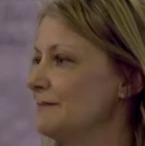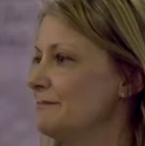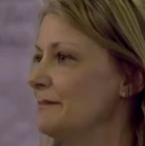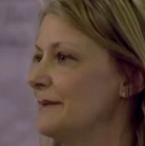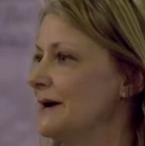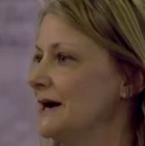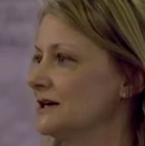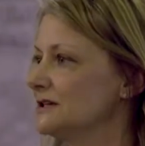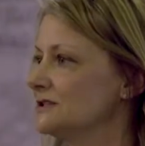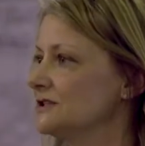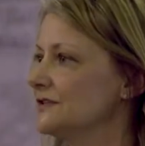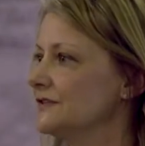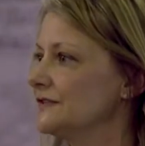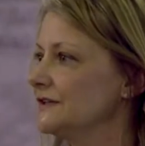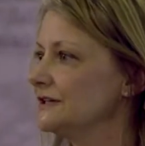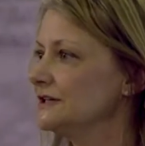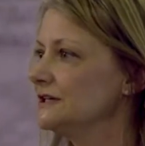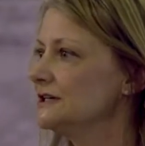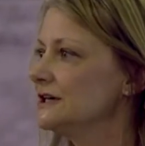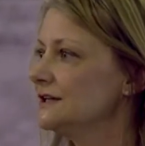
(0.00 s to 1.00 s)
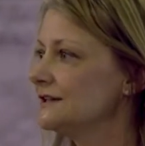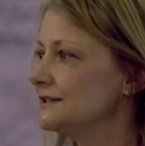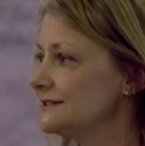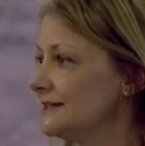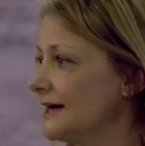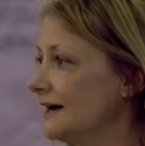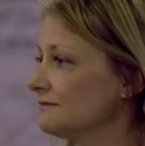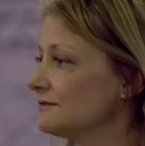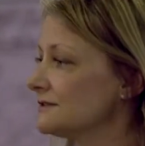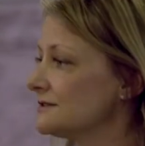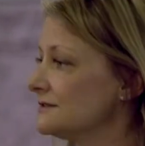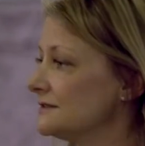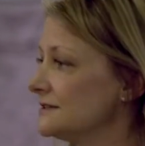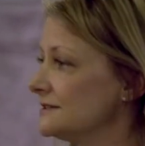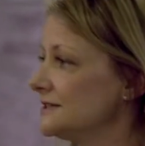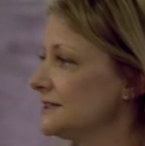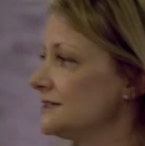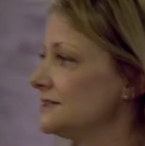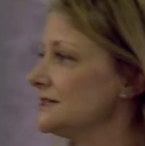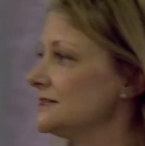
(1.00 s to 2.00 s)
impact on the towns and the
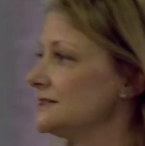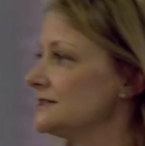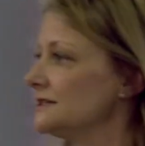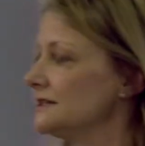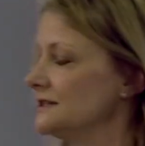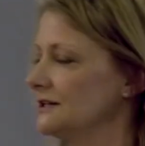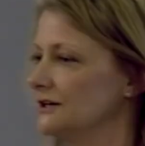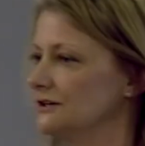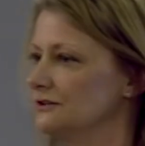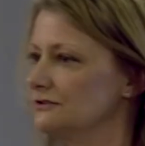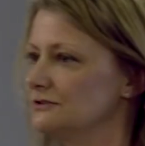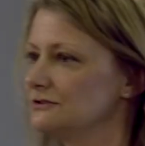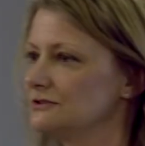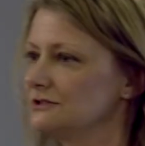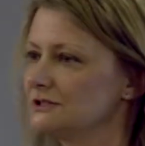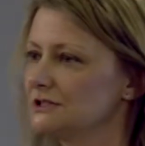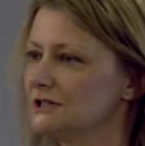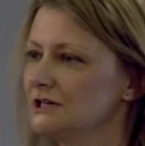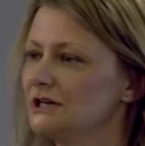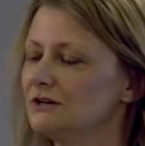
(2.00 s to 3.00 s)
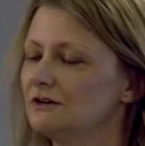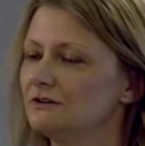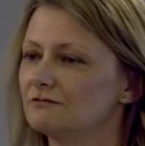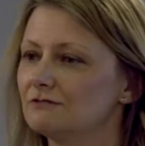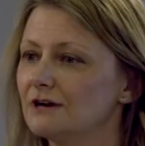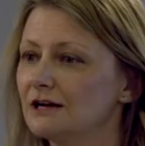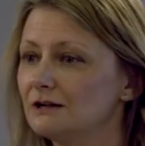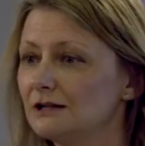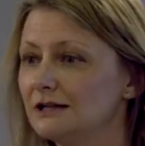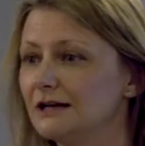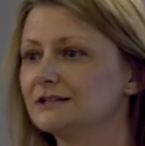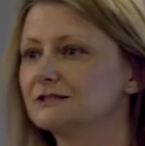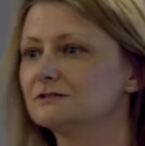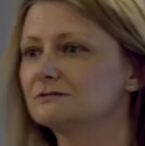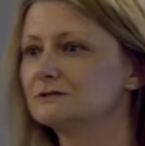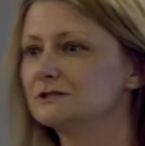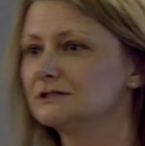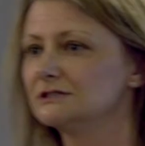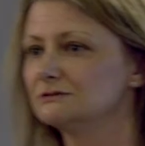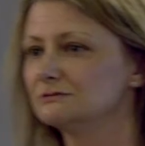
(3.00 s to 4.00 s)
cities that those rail lines
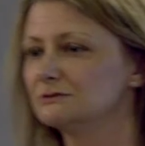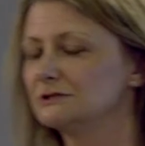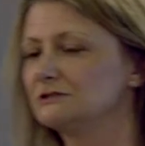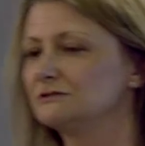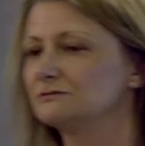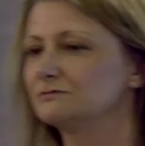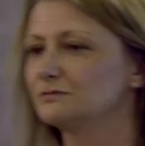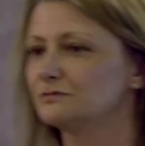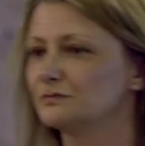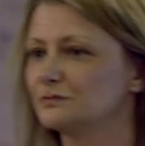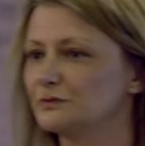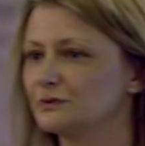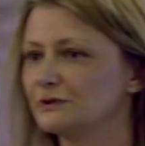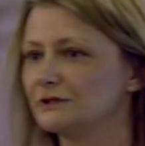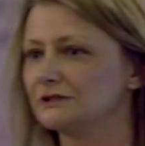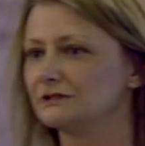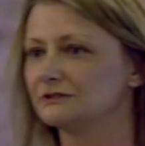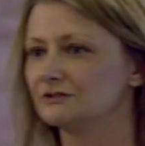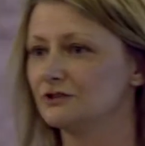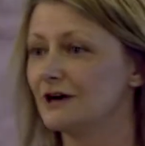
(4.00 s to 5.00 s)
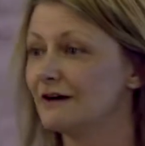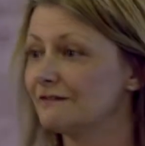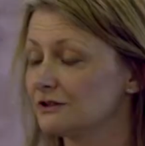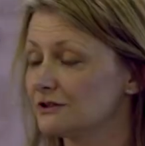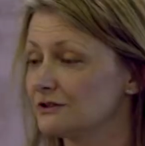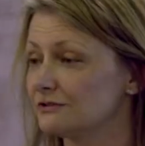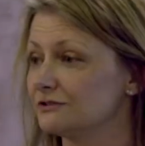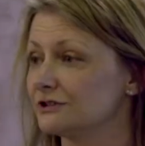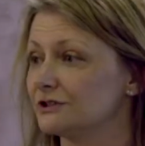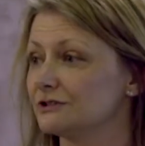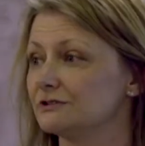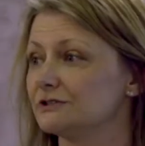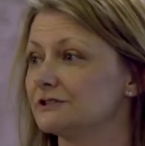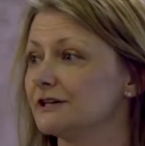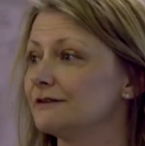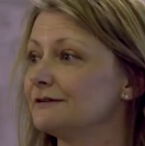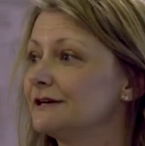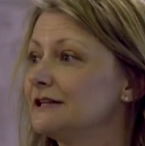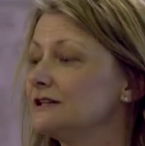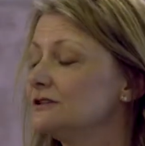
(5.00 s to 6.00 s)
will travel through.
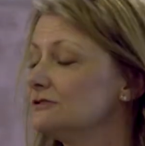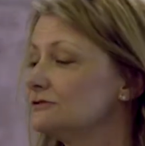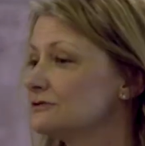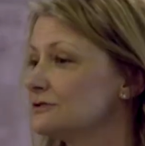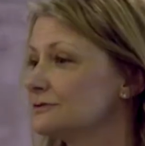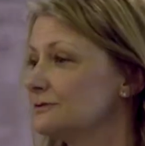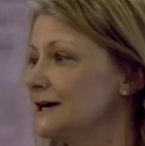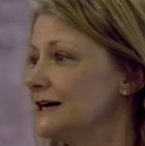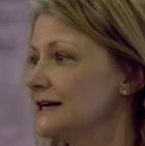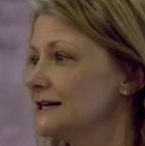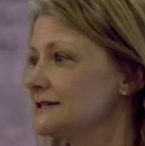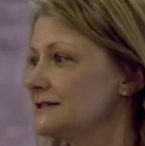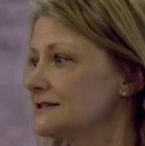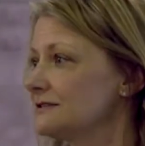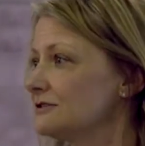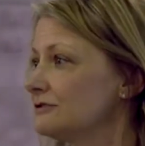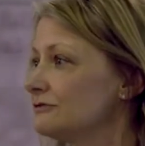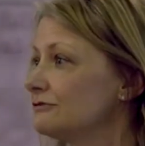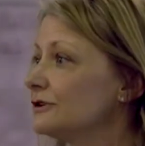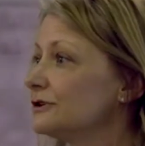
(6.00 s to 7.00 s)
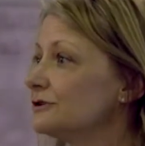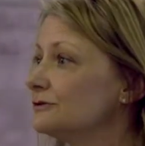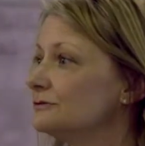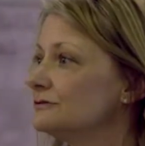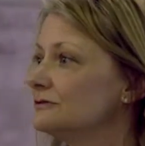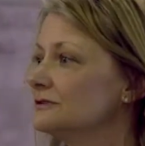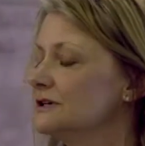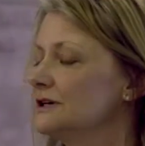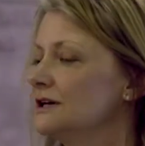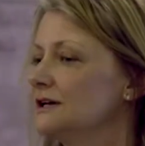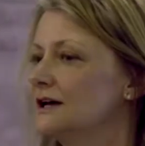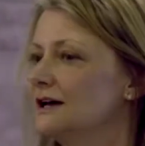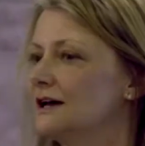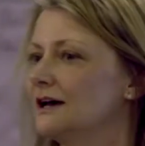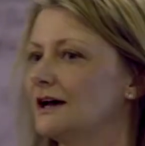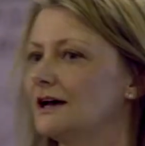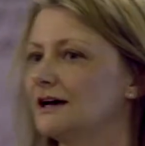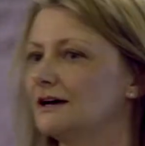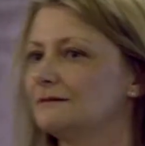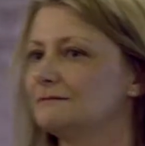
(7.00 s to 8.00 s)
So in the northwest, Crewe
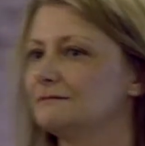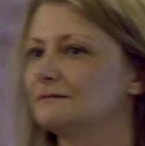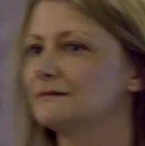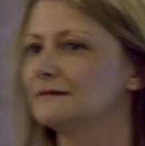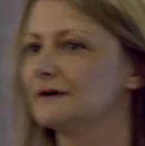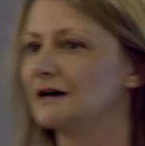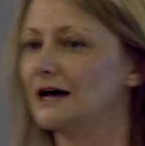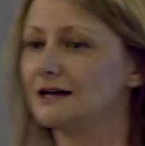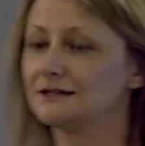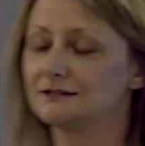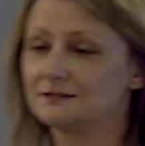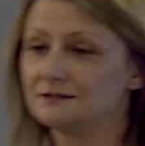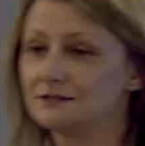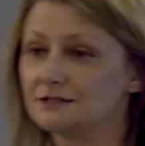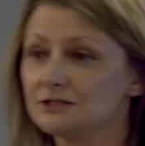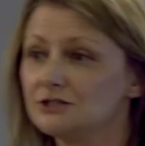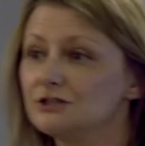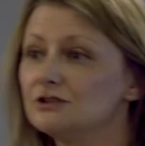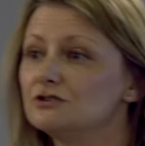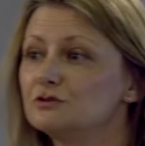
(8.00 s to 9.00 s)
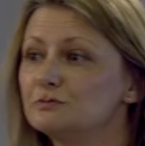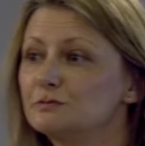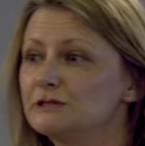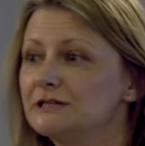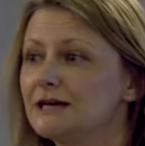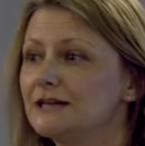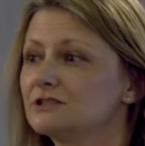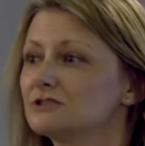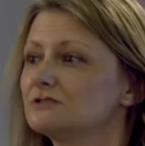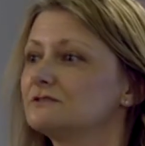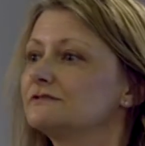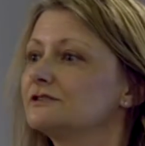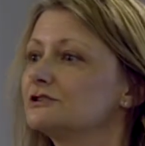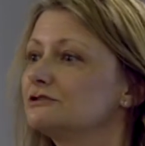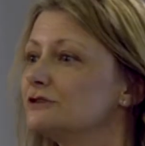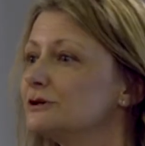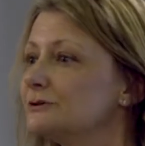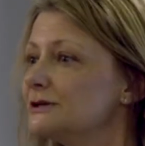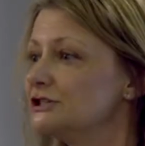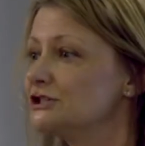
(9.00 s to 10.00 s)
there's huge potential for
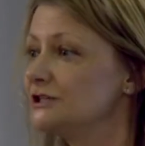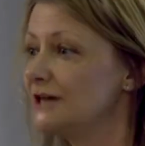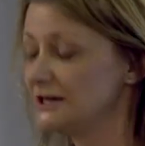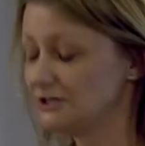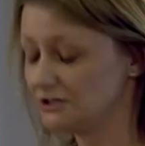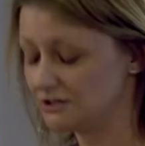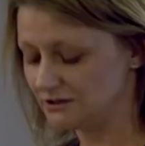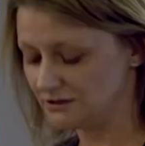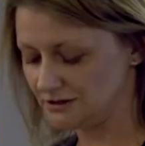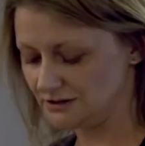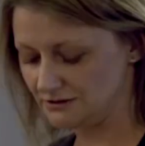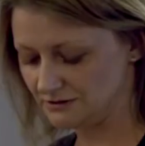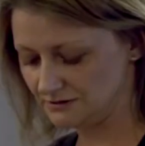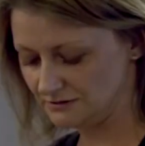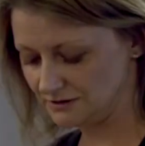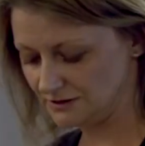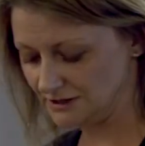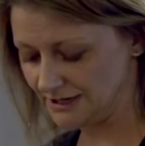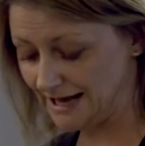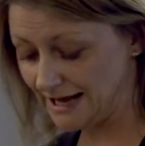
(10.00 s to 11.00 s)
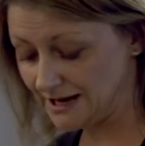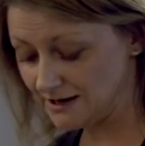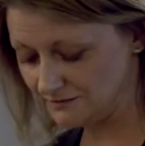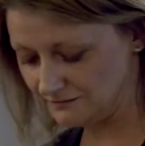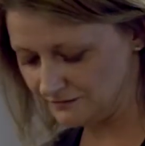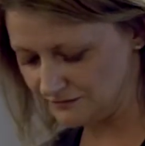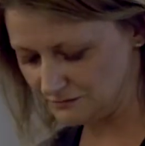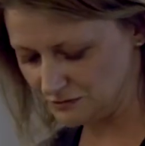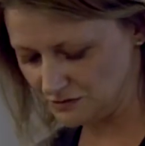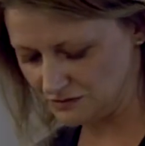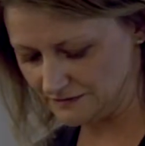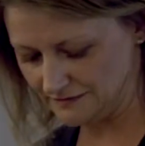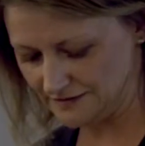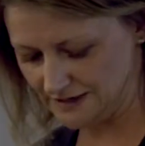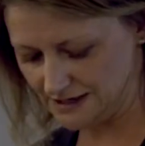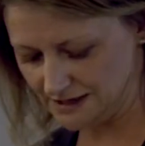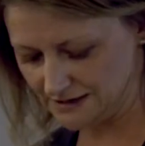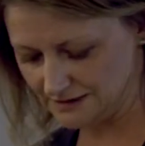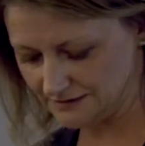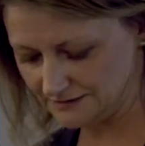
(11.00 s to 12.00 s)
Crewe in Cheshire to gain from all of
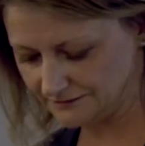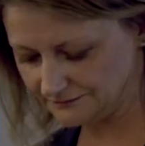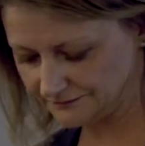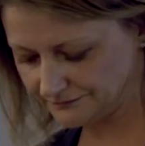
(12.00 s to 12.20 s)
that.